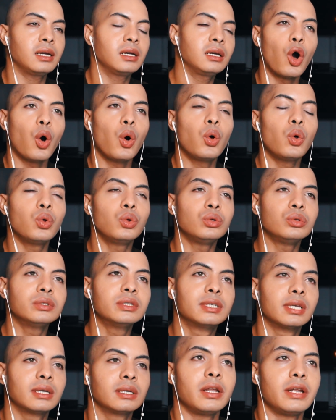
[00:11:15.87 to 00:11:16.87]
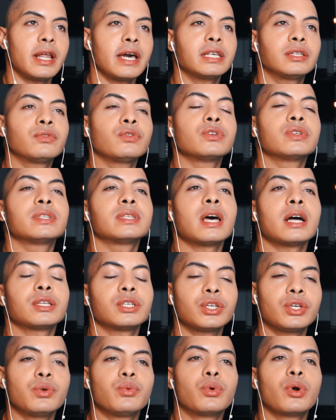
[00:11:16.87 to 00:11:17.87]
gold, a nice
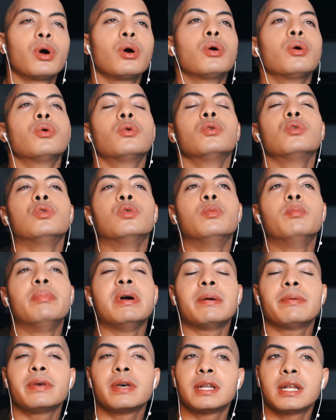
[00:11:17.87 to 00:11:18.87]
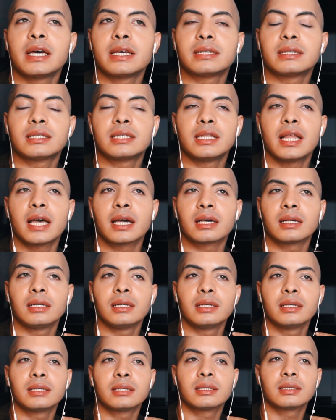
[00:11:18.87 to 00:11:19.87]
Versace robe, maybe a nice
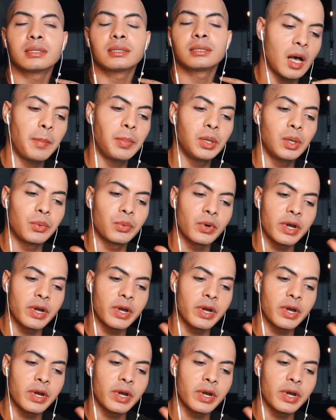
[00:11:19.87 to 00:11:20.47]
necklace, couple of